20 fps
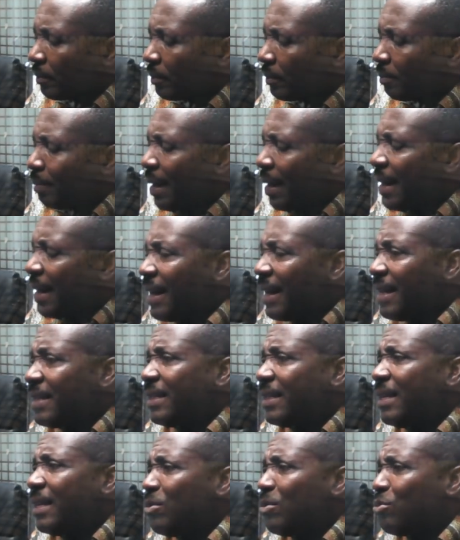But in
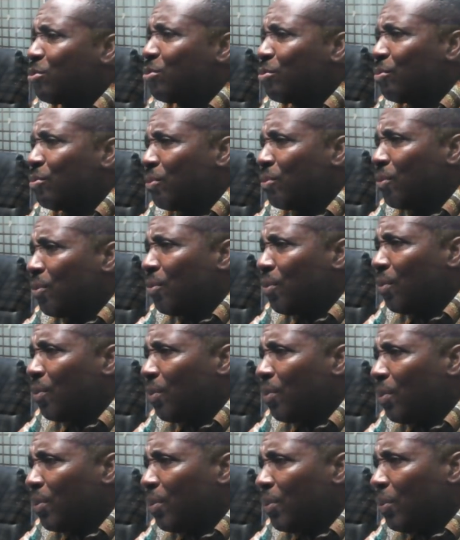addition to
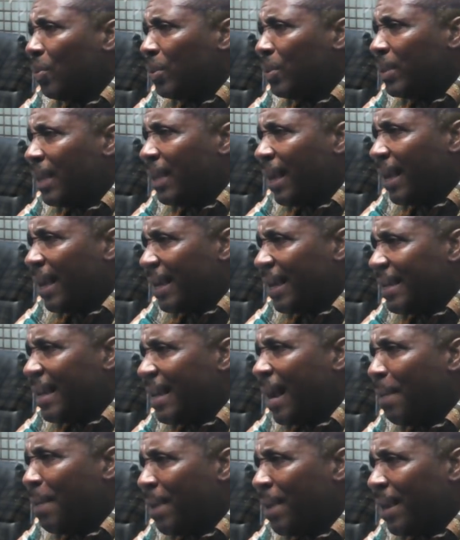
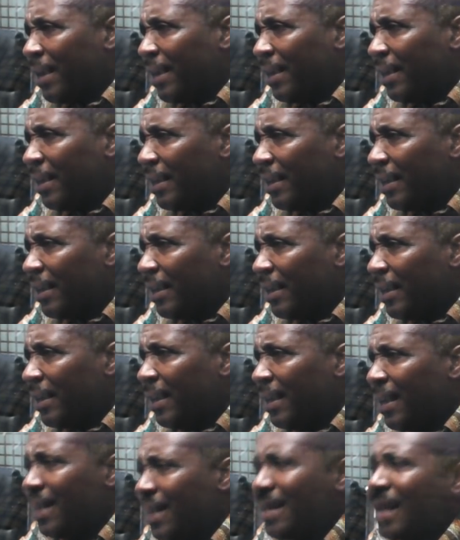the main,
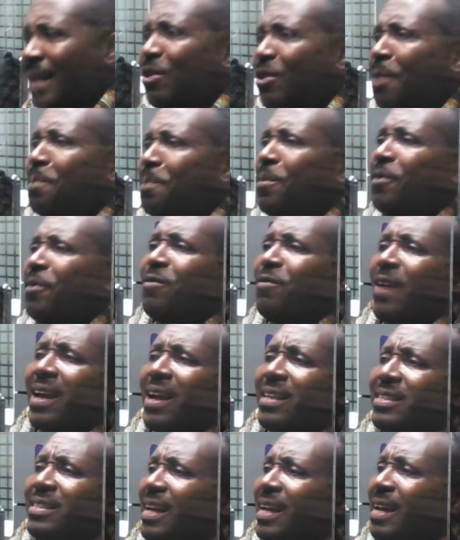it does not
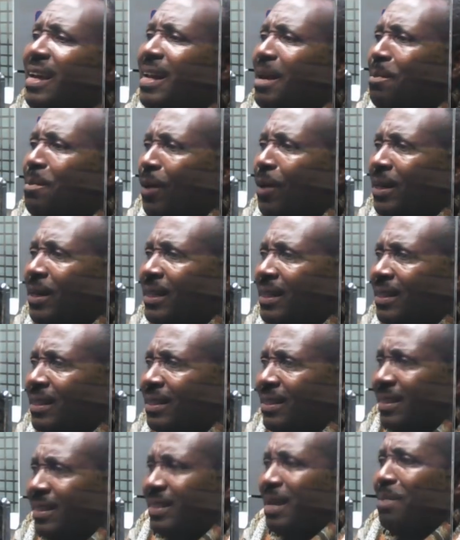prevent anybody
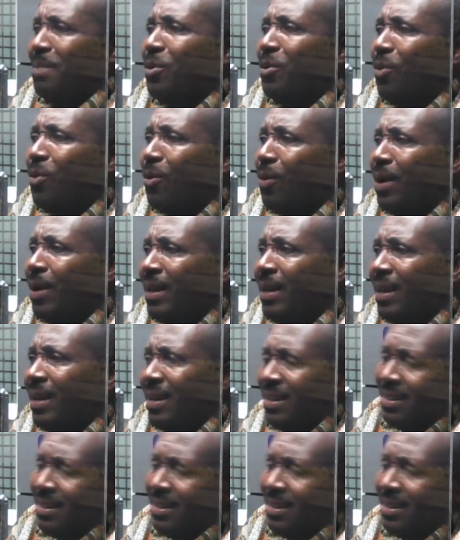to say me wohoi.